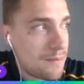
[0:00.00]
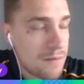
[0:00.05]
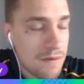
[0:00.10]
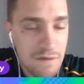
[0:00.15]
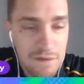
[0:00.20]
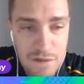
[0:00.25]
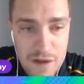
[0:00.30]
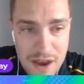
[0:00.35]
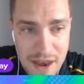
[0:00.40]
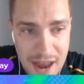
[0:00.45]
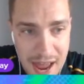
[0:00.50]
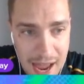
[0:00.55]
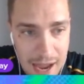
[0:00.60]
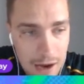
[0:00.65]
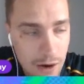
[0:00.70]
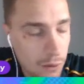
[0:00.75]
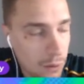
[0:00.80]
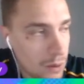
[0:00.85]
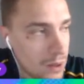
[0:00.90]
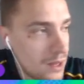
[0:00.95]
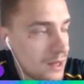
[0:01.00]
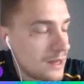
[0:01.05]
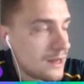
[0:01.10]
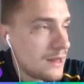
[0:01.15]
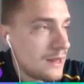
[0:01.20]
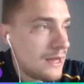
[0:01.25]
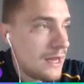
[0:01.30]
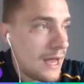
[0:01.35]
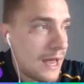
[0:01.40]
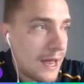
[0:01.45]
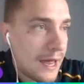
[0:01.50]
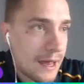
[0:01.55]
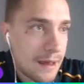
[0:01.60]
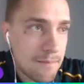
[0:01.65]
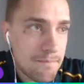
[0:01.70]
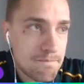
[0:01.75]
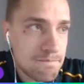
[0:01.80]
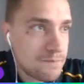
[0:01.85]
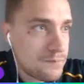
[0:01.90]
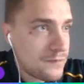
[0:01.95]
for now.
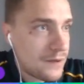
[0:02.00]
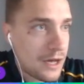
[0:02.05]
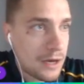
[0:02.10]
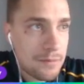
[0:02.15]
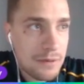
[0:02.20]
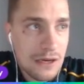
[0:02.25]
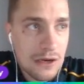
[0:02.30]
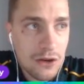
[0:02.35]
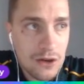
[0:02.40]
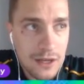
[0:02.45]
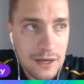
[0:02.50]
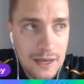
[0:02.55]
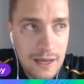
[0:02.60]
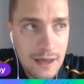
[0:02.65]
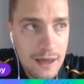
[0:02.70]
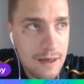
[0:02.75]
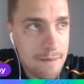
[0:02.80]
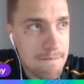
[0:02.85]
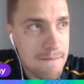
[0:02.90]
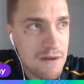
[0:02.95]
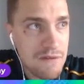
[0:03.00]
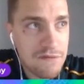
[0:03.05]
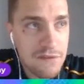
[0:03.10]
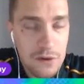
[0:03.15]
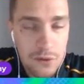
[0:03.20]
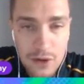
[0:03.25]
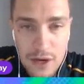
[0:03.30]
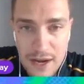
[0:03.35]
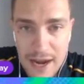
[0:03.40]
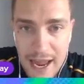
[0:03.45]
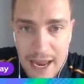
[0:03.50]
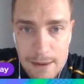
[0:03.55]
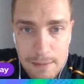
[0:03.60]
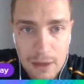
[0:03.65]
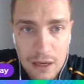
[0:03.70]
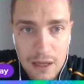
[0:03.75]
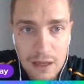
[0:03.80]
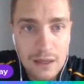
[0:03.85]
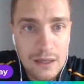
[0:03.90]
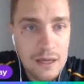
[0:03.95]
I'd be looking at a midfield
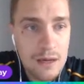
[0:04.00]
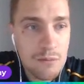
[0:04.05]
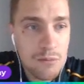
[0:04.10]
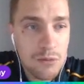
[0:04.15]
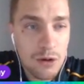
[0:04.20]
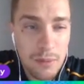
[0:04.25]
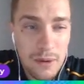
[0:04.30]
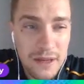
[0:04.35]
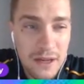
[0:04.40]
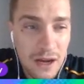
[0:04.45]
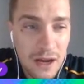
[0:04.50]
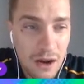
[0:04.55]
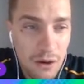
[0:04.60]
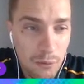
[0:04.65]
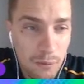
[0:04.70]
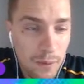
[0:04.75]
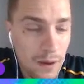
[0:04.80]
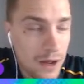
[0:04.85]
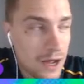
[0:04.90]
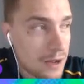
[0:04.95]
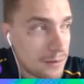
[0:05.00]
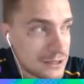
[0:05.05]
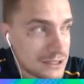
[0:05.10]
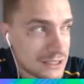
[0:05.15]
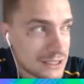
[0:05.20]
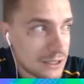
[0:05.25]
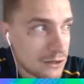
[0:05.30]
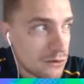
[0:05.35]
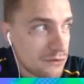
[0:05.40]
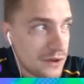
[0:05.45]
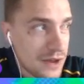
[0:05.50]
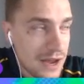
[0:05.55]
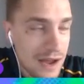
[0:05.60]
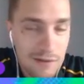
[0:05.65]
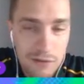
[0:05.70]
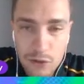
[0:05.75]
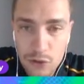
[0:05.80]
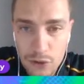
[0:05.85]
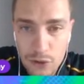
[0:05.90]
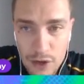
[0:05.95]
enabler, probably Cole Palmer still if you
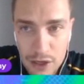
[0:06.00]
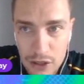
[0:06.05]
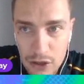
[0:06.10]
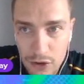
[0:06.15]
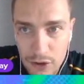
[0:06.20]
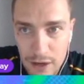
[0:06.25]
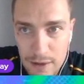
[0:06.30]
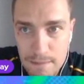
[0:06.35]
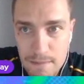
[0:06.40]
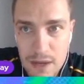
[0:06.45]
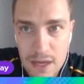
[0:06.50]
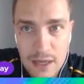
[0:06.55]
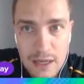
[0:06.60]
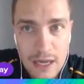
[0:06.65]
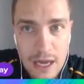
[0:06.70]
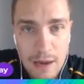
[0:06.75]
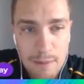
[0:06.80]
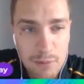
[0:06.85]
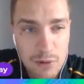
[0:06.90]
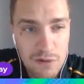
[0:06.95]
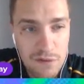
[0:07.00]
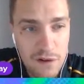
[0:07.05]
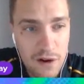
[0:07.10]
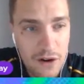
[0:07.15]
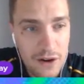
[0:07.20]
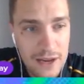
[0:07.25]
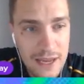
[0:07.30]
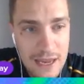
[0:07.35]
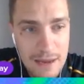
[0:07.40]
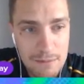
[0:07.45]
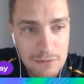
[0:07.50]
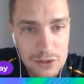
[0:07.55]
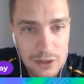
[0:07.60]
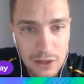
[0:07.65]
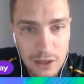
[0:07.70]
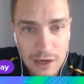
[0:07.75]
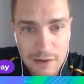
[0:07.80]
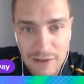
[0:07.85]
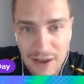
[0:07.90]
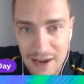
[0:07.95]
haven't already got him, and preferring him to
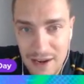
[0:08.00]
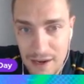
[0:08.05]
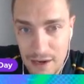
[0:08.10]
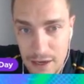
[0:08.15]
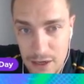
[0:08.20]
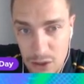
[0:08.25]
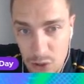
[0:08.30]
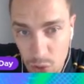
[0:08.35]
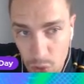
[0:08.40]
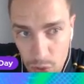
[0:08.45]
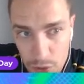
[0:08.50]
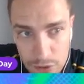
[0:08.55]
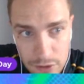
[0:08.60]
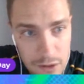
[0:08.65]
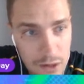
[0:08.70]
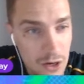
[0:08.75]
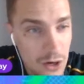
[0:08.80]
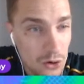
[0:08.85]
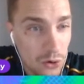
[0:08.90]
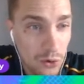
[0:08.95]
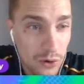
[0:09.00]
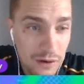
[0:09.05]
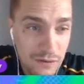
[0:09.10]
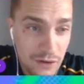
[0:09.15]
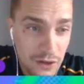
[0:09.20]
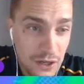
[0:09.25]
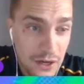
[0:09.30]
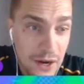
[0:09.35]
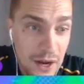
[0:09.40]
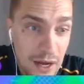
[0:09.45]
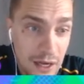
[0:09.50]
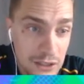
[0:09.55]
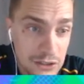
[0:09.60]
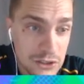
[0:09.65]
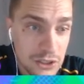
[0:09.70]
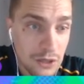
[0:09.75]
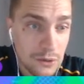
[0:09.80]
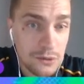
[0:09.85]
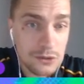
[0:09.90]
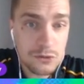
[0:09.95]
kind of Anthony Gordon or even
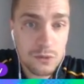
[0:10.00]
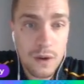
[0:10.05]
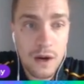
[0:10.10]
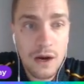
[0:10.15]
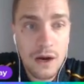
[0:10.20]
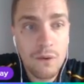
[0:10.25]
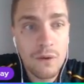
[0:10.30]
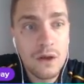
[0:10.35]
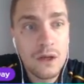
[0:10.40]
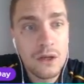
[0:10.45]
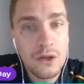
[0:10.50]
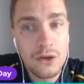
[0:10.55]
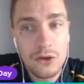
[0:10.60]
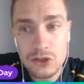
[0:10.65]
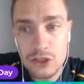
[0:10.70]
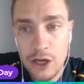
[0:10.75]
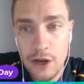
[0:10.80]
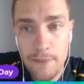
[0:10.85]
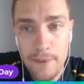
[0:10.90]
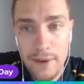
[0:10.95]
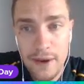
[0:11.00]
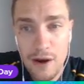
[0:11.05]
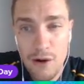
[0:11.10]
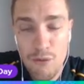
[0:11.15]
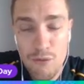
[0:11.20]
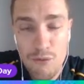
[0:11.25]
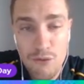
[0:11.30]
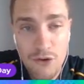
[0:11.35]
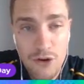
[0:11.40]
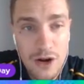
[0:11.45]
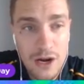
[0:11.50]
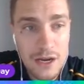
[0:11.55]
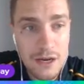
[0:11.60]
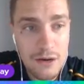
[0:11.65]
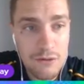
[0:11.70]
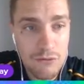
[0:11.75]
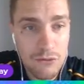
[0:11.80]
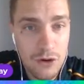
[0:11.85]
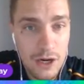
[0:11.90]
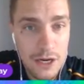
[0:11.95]
Garnacho as well, who's coming at a
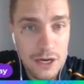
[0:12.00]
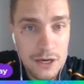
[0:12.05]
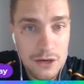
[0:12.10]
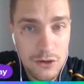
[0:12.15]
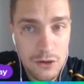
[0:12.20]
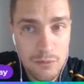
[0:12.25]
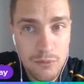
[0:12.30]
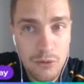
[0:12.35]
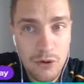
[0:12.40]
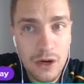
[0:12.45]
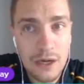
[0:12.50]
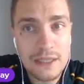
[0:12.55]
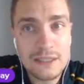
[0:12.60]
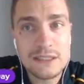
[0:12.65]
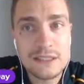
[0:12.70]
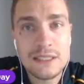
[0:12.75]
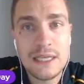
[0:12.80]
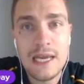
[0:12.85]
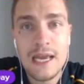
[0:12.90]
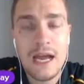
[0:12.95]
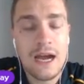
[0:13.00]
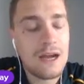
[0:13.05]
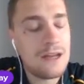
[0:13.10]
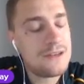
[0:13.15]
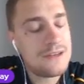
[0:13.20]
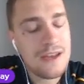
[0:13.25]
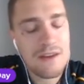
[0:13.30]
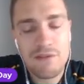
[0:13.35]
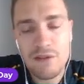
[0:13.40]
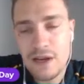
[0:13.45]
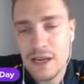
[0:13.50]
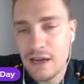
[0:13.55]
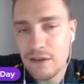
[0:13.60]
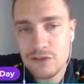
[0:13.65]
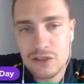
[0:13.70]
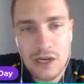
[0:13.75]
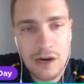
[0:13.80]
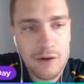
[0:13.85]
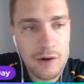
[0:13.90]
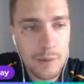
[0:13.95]
really, really good price. I'd definitely have
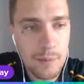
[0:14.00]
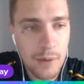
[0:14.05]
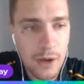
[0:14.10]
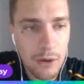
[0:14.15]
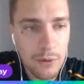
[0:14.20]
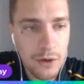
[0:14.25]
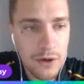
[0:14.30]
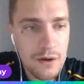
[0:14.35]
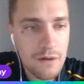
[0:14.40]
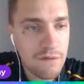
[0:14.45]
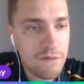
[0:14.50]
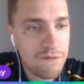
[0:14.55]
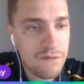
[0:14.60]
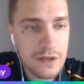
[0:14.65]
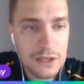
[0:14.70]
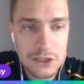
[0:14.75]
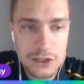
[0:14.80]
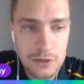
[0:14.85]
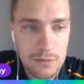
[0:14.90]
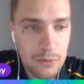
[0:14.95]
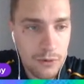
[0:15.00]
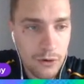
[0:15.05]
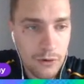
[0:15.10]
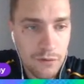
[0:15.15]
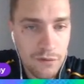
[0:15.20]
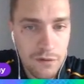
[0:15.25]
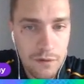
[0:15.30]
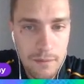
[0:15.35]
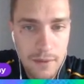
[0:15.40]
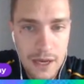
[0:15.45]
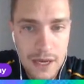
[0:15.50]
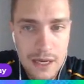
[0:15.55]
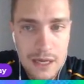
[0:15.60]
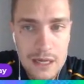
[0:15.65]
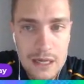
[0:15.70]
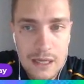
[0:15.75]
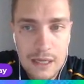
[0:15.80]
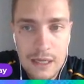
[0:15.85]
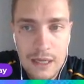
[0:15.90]
Jared Bowen, fixture proof for me.